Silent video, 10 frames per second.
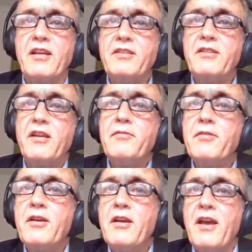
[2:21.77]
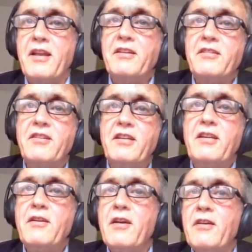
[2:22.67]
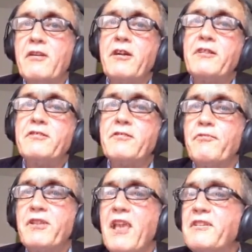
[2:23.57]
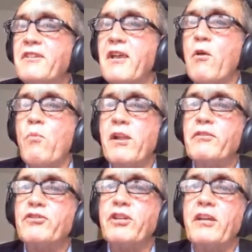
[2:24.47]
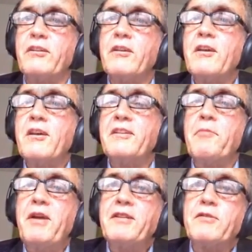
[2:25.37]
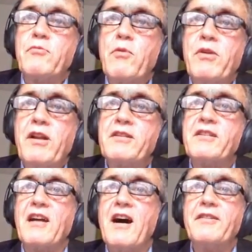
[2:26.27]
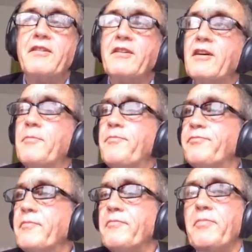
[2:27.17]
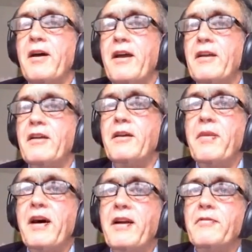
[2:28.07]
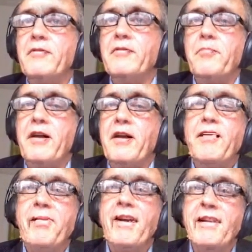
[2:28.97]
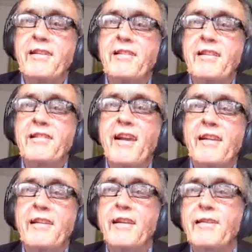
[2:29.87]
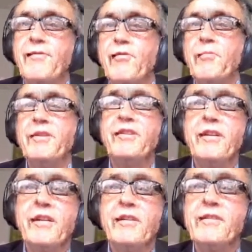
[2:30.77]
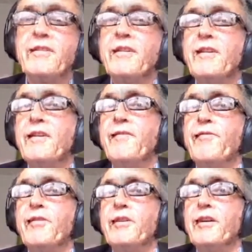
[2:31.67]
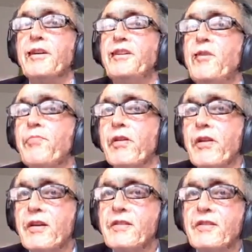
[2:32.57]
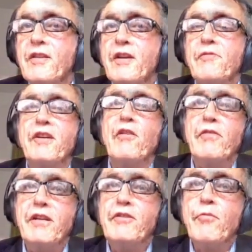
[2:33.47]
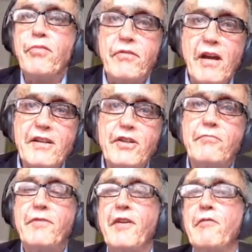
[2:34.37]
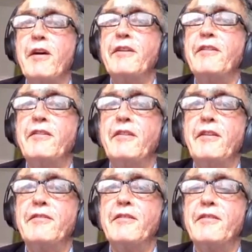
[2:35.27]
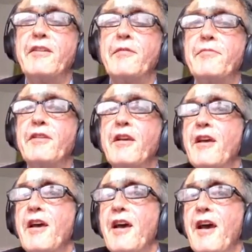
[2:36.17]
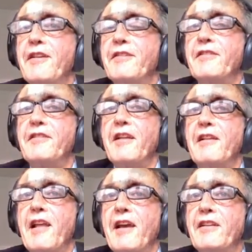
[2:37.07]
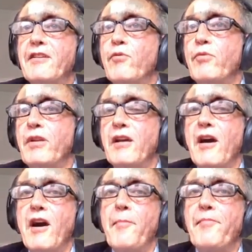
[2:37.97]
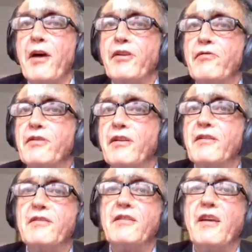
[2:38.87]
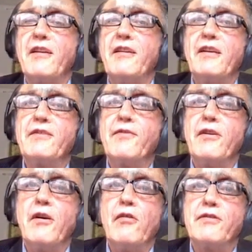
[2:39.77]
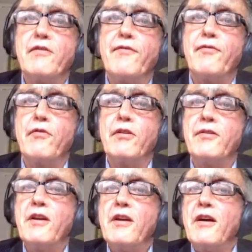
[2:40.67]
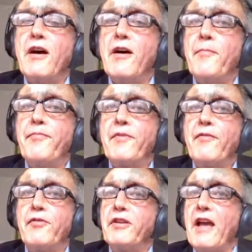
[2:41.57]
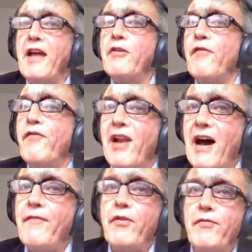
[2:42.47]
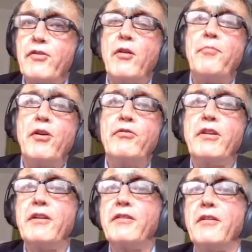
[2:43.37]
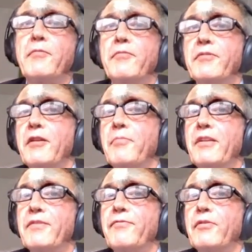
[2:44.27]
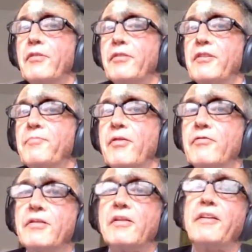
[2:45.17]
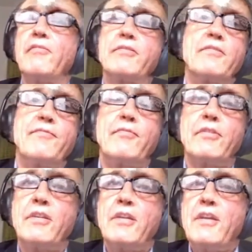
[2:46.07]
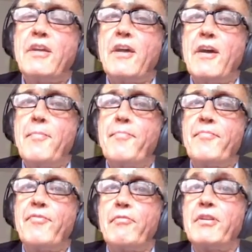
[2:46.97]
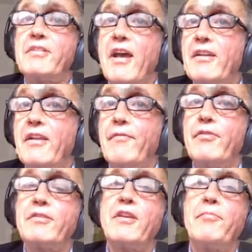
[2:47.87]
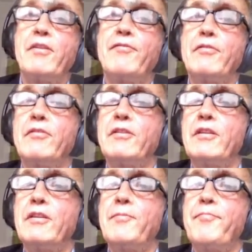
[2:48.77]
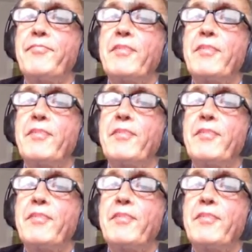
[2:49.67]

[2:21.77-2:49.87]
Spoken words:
testing, NDT, and for the entire value chain. That means we really start by developing NDT techniques for materials, for new products. We go into production with our NDT systems, and then later we are using these techniques also for the end of life of a component. That means for disposal and also for recycling, for example, for